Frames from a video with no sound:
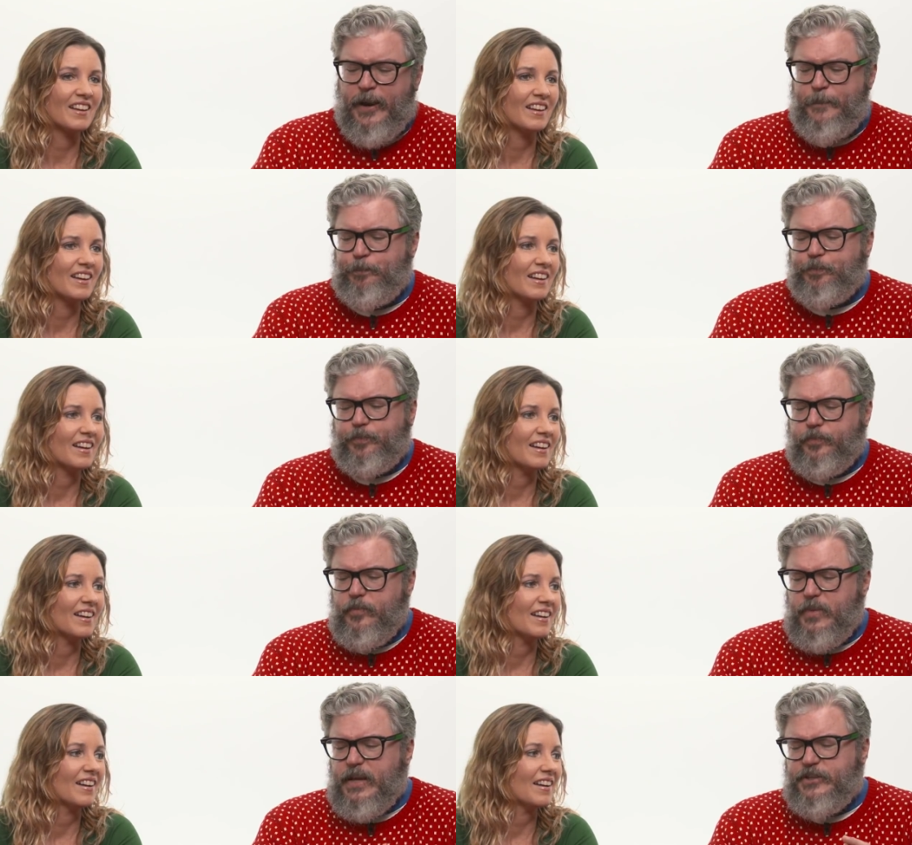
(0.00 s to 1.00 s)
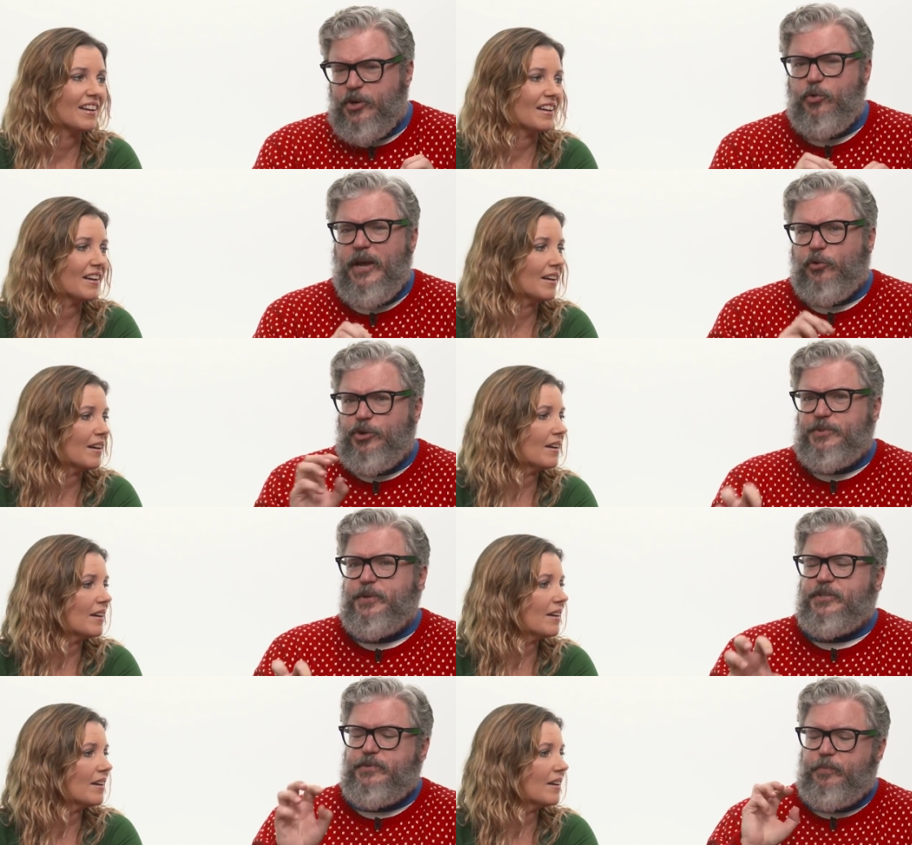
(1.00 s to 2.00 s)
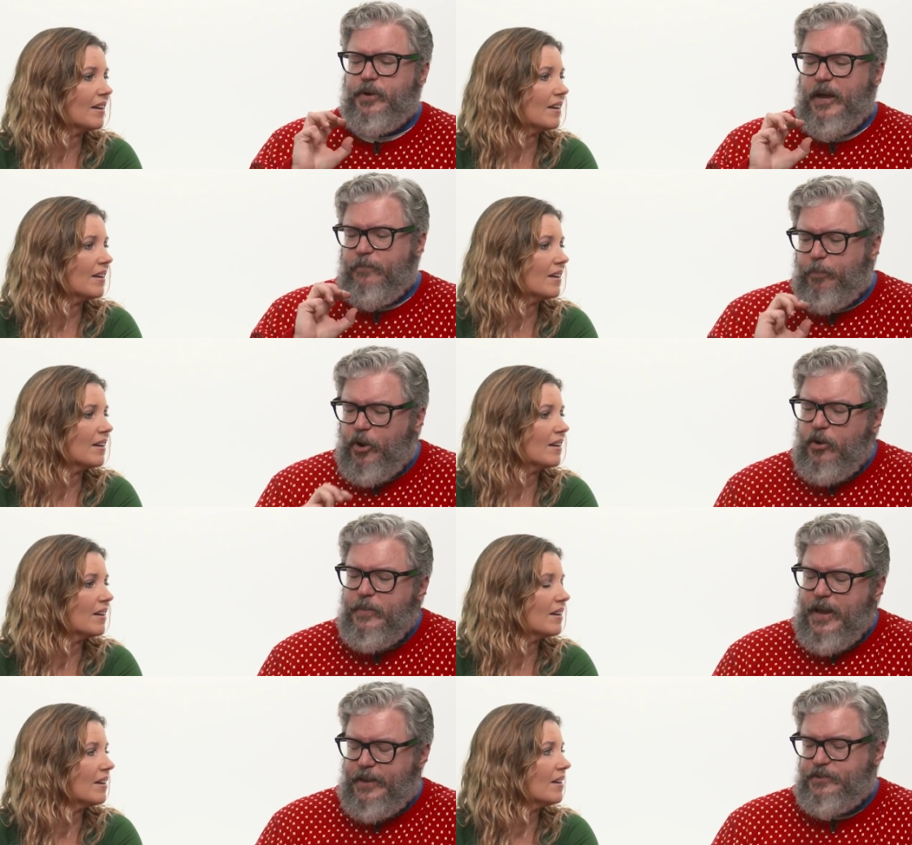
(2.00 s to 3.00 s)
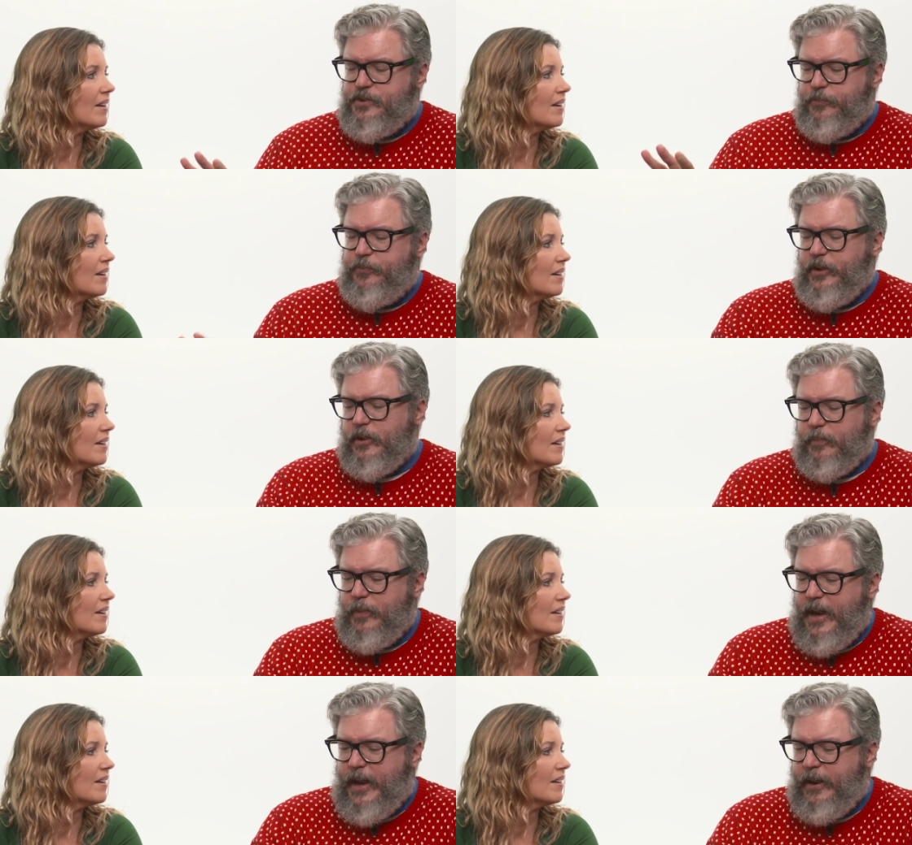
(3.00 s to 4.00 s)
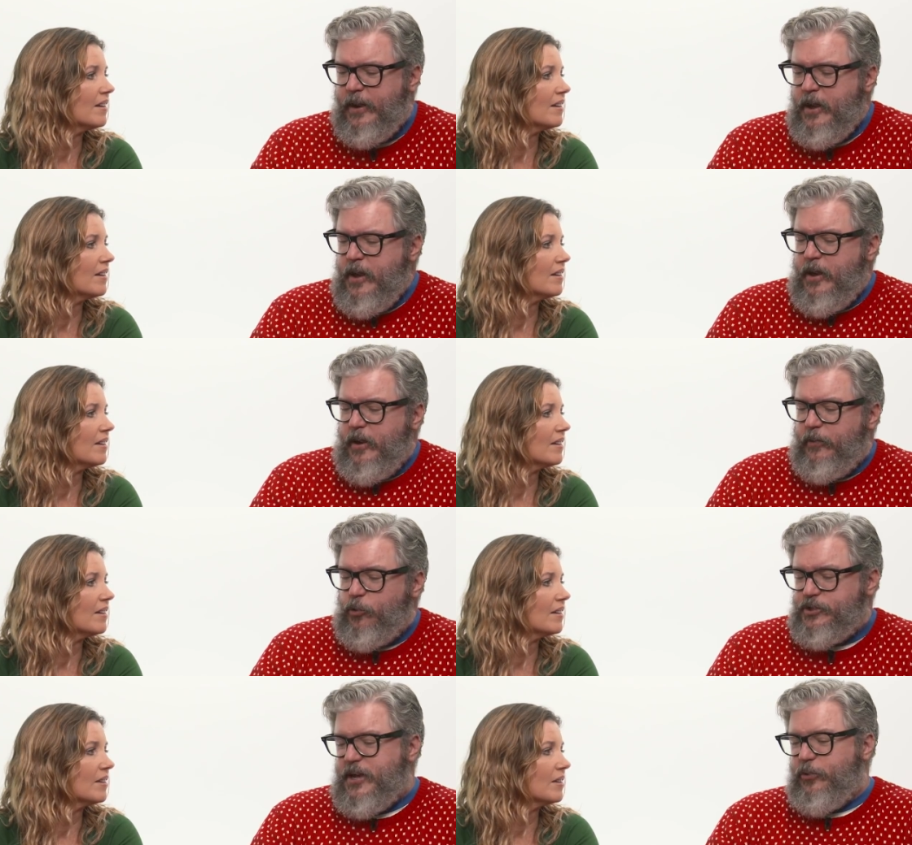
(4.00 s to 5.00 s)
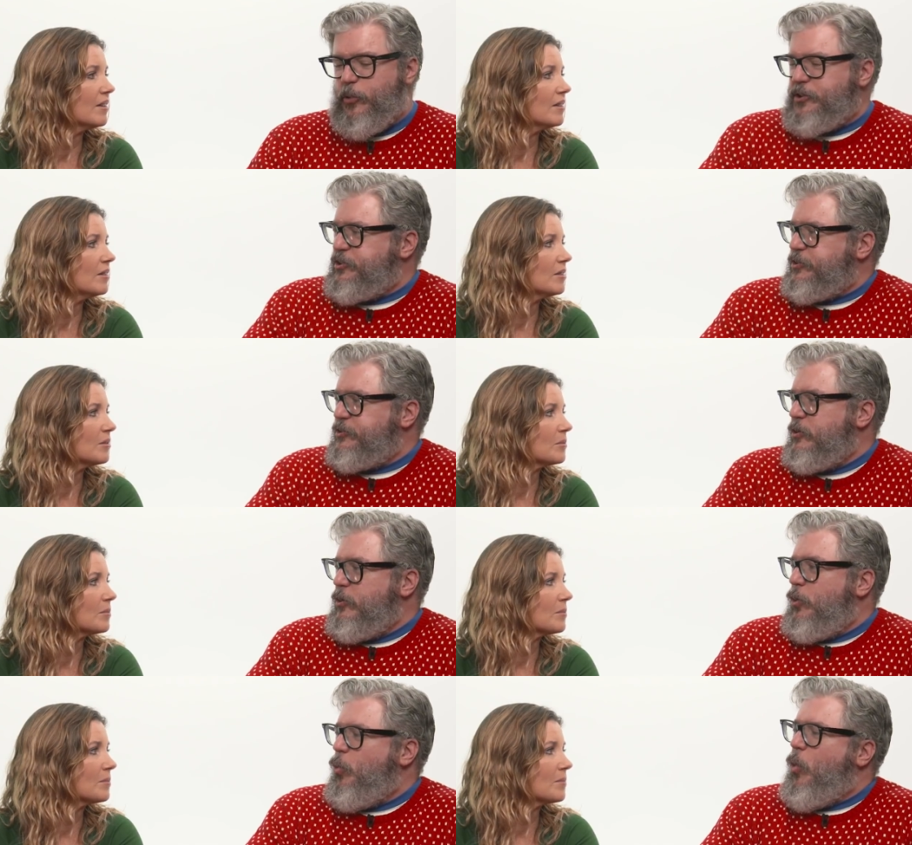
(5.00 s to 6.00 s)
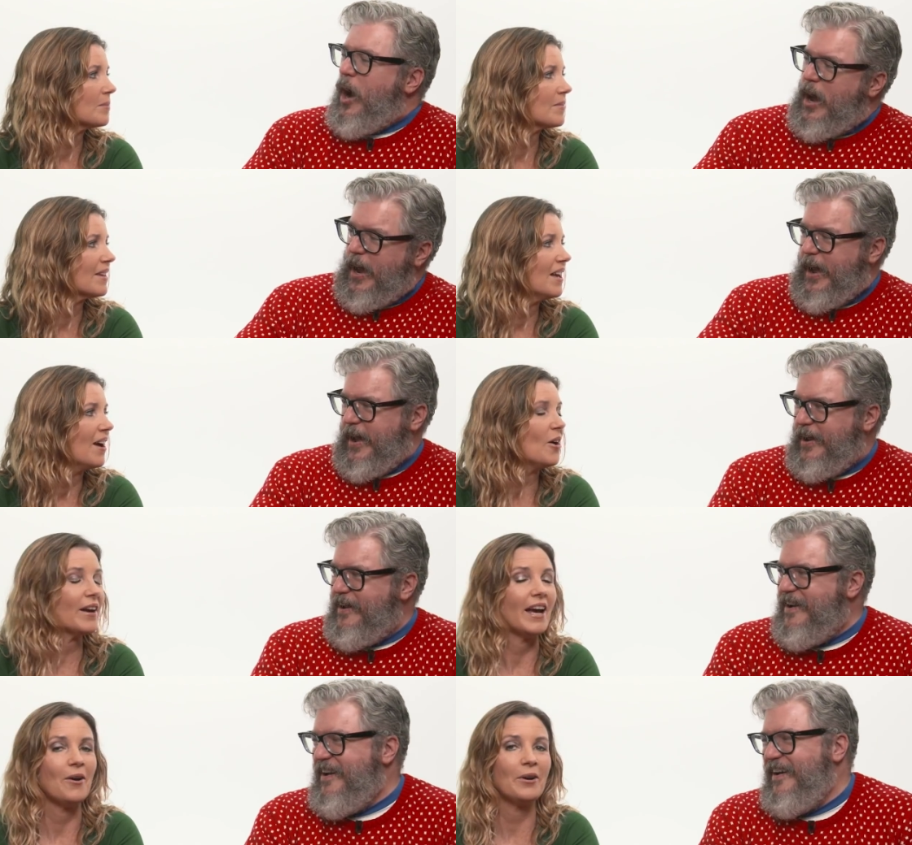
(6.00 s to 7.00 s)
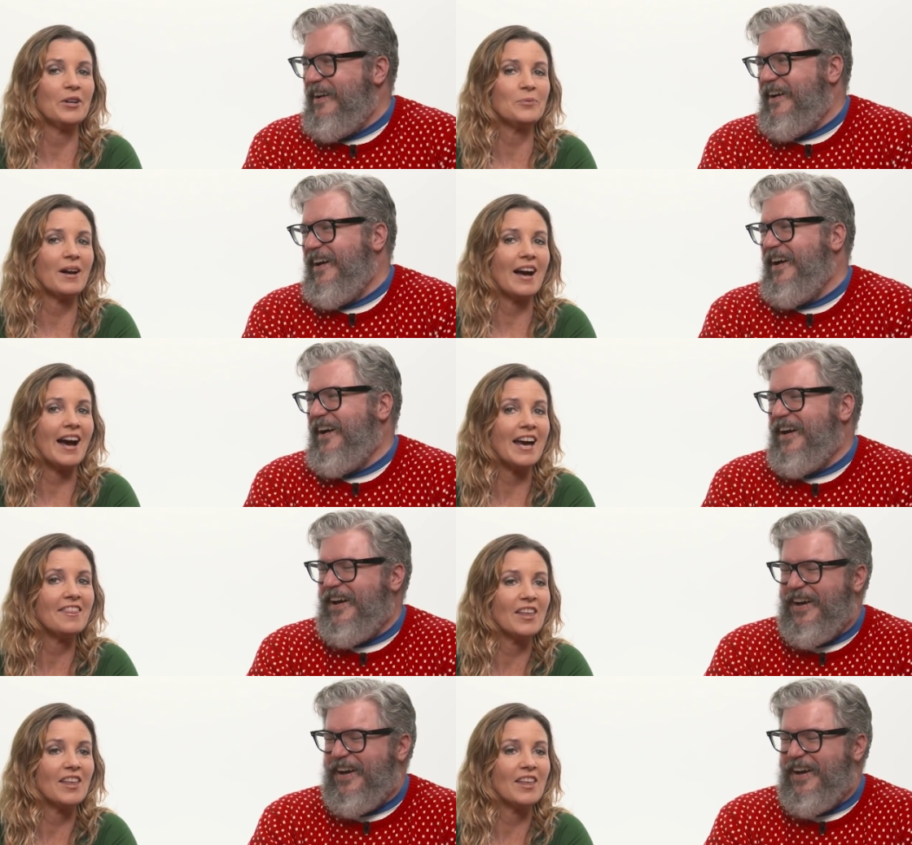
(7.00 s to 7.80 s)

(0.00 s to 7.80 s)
Speaker 1: Um, so, yeah, Christmas kind of permeates the film. And, of course, now the question is,
Speaker 2: why? Okay, well, here's why I